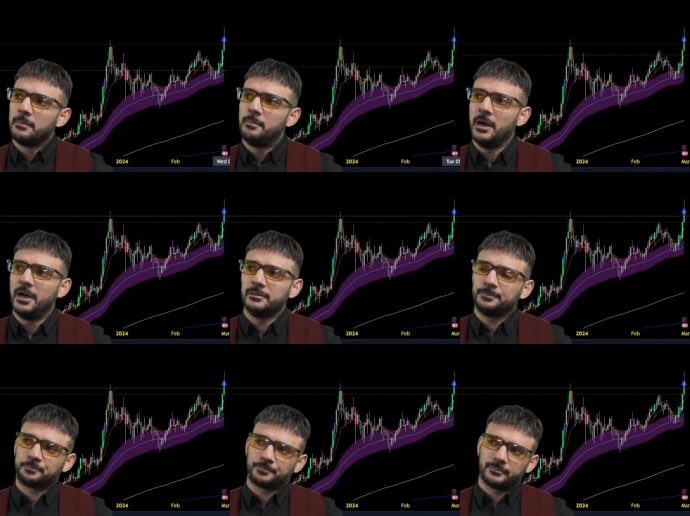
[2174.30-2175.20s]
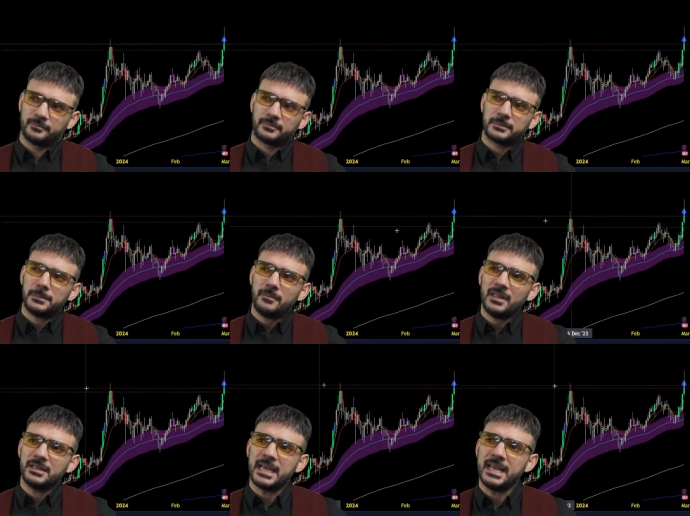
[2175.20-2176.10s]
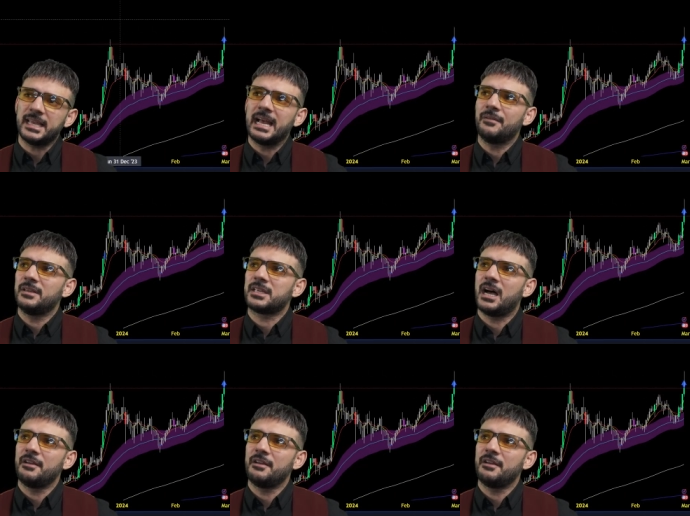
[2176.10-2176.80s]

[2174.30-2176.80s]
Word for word: But taking out this high.